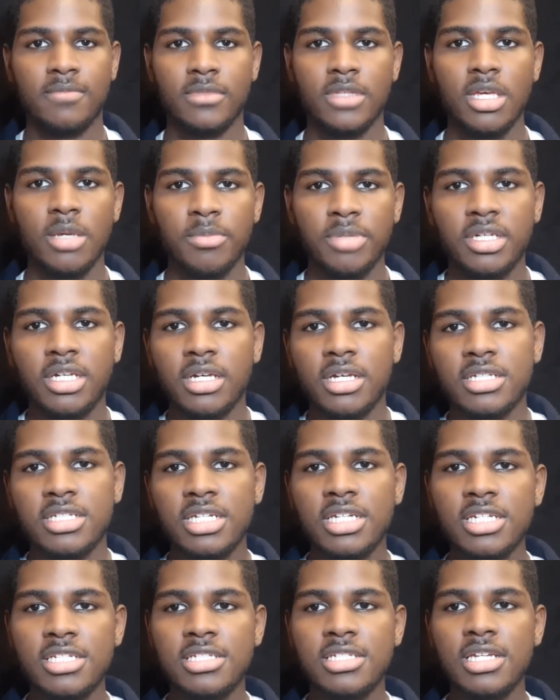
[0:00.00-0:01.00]
because
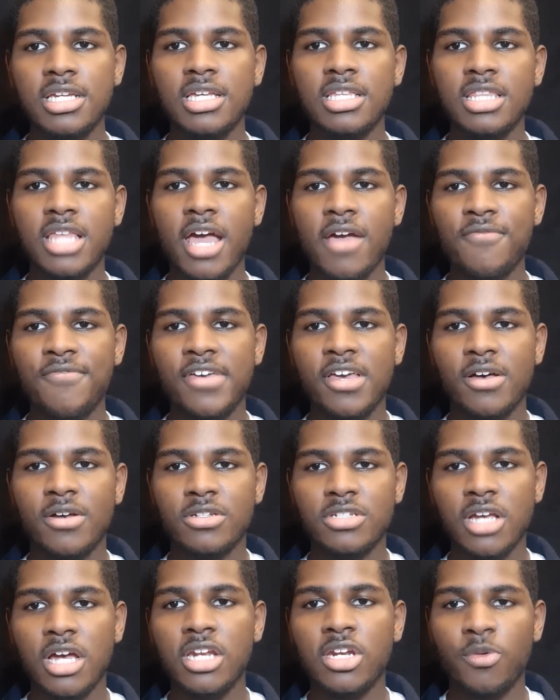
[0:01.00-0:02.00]
any scene that
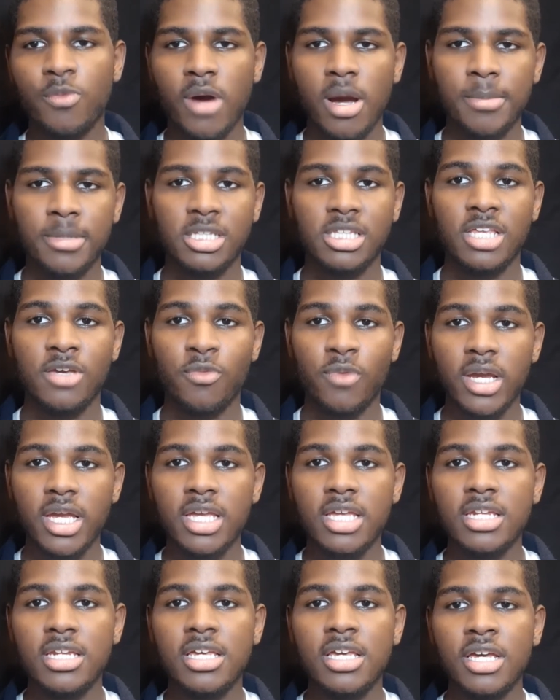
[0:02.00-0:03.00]
feels underwhelmingly
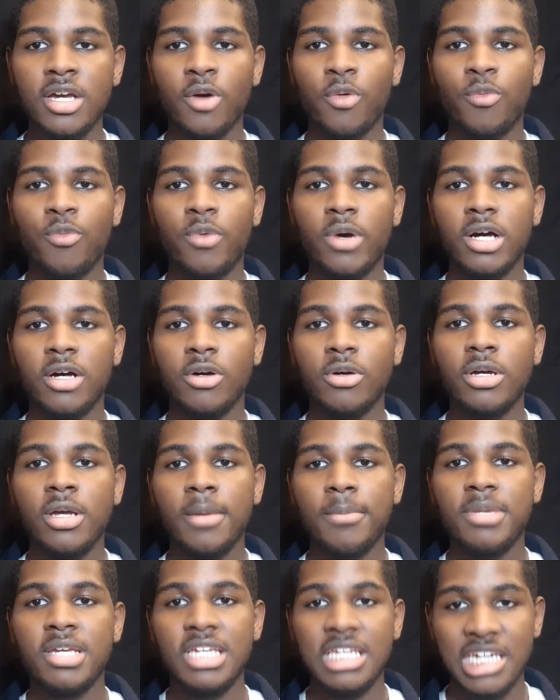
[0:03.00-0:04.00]
written will
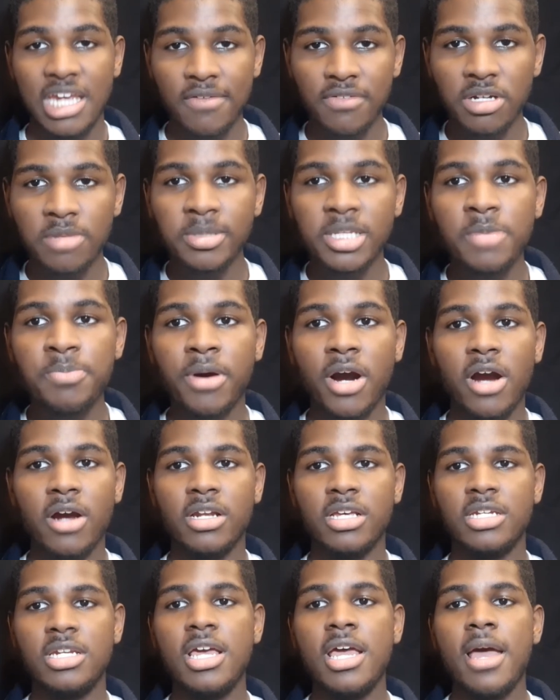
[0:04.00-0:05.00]
be inevitably
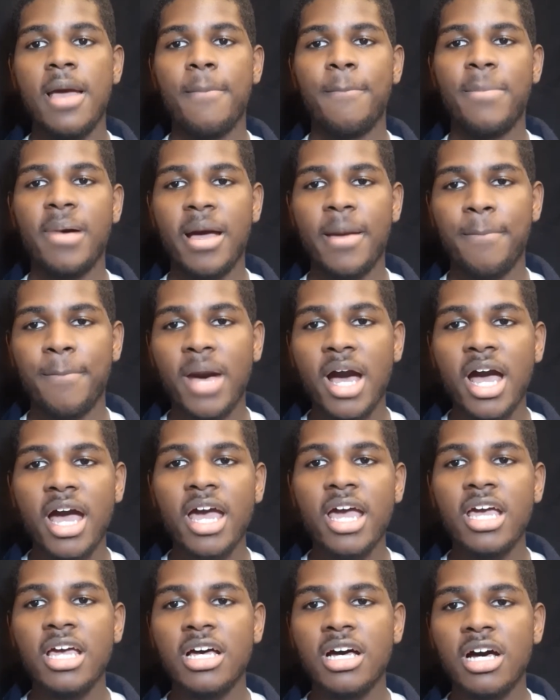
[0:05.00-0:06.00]
pardoned by my
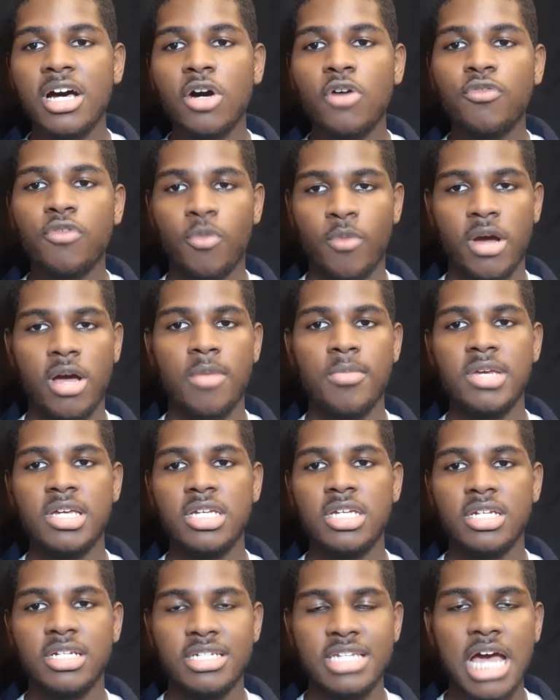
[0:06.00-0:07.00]

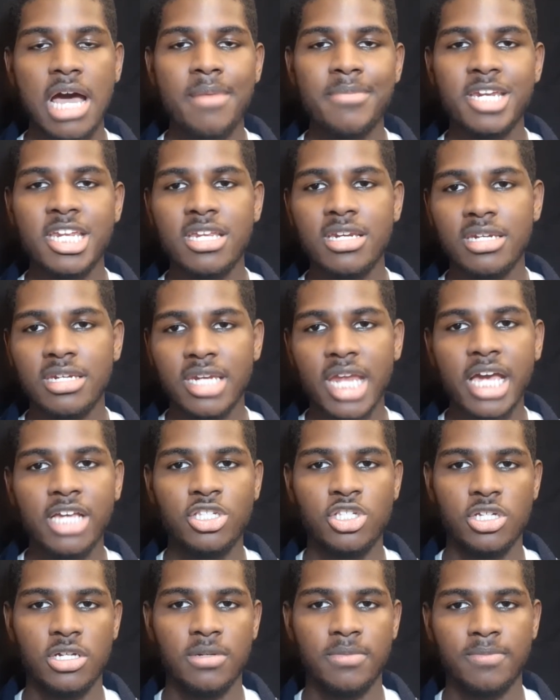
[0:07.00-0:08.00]
overwhelming dominant
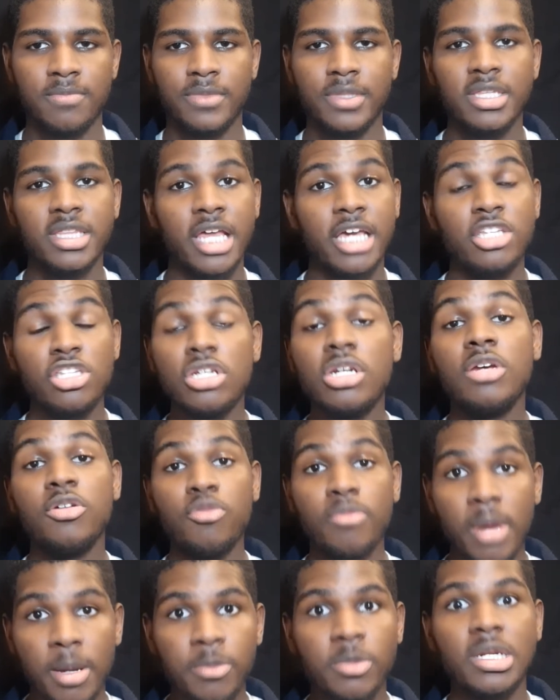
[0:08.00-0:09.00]
nature. Like,
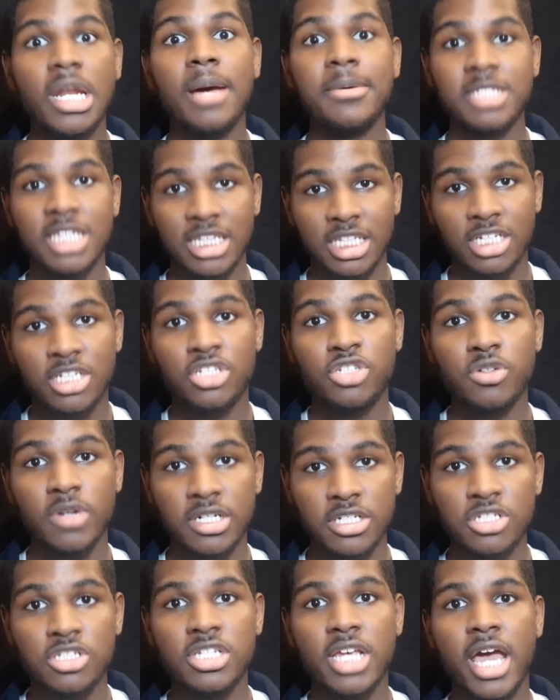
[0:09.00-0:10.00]
remember when I was at the
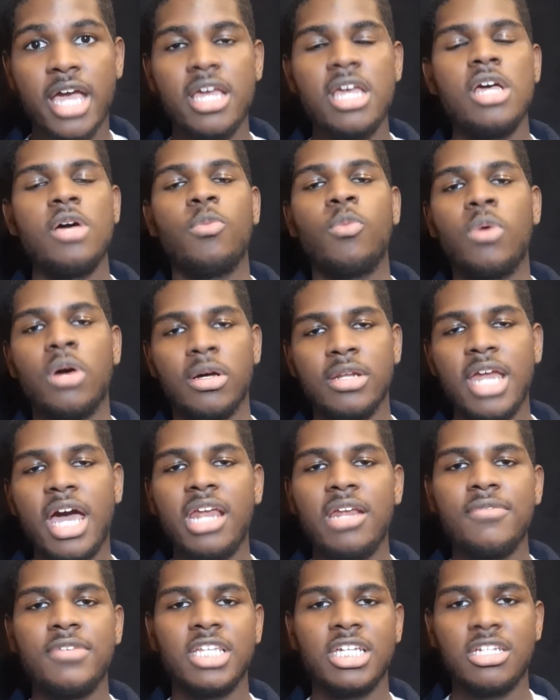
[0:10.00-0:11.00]
construction site? Well, not
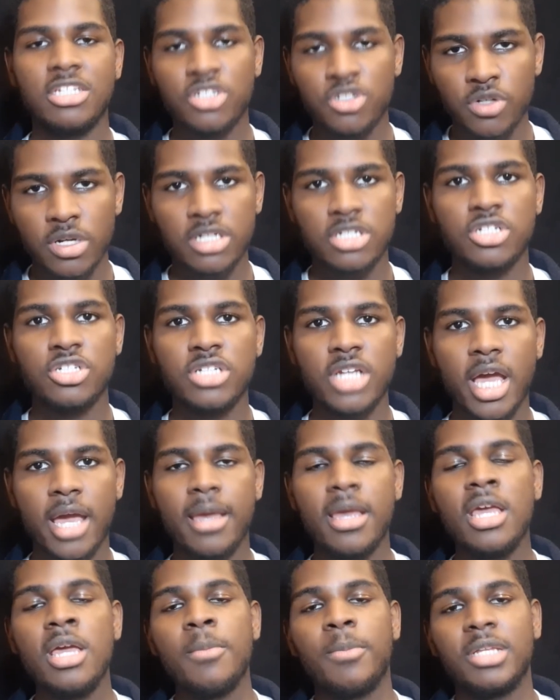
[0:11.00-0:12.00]
even the construction
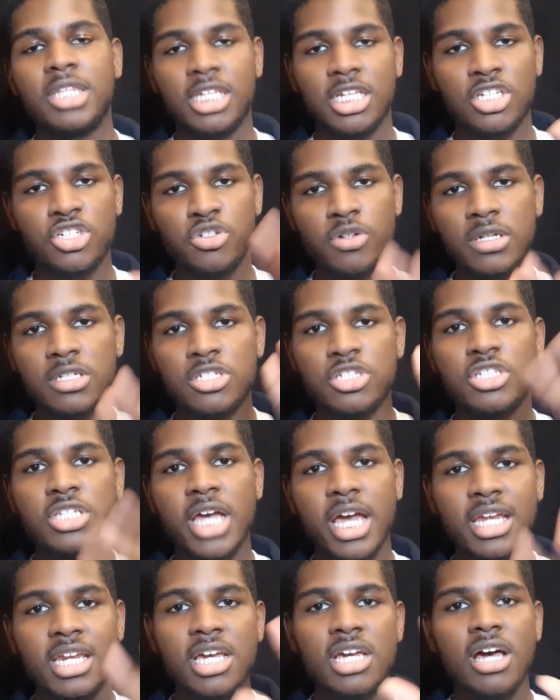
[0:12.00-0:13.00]
site, but the construction
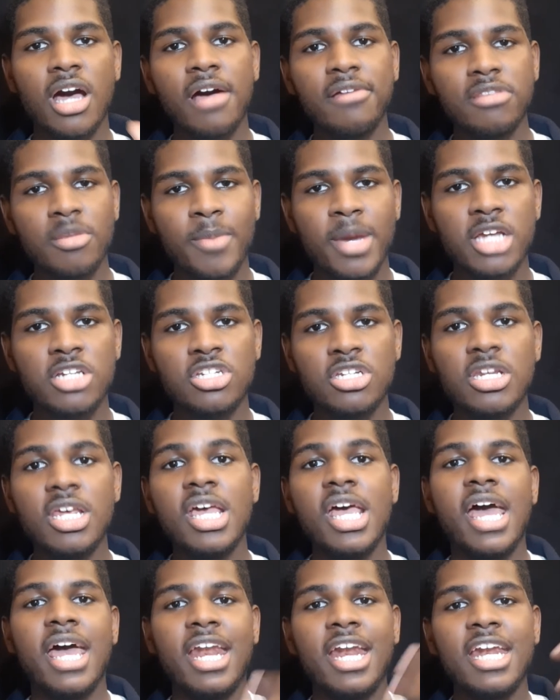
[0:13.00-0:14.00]
site of the mansion,
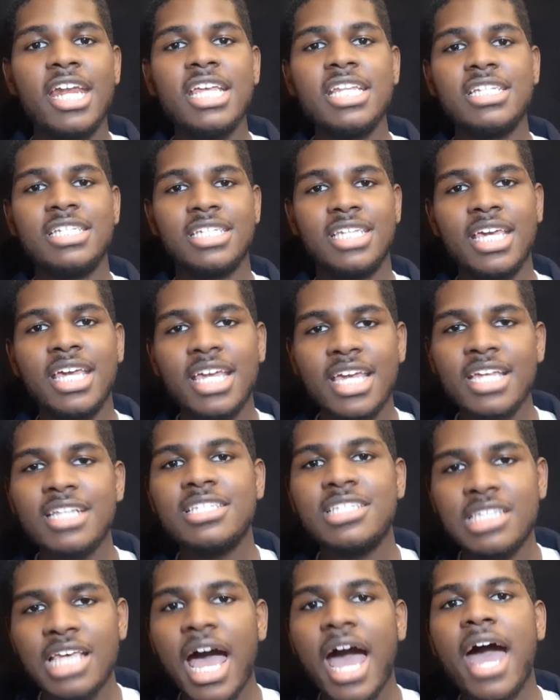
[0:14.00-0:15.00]
and I needed to get
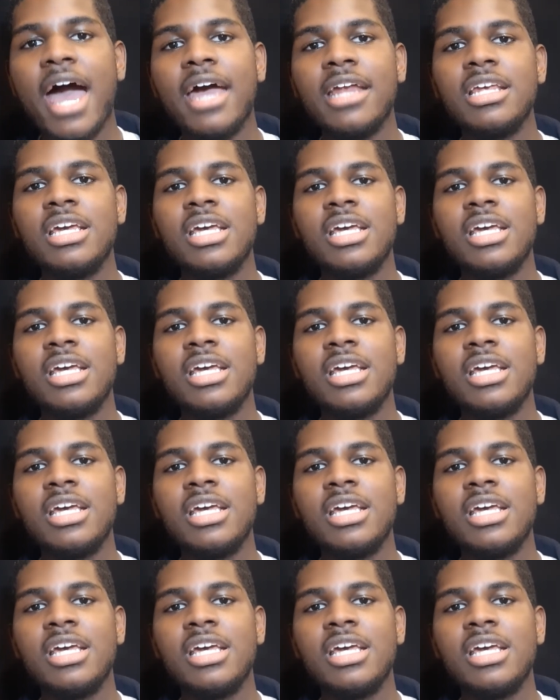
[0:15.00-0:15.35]
inside,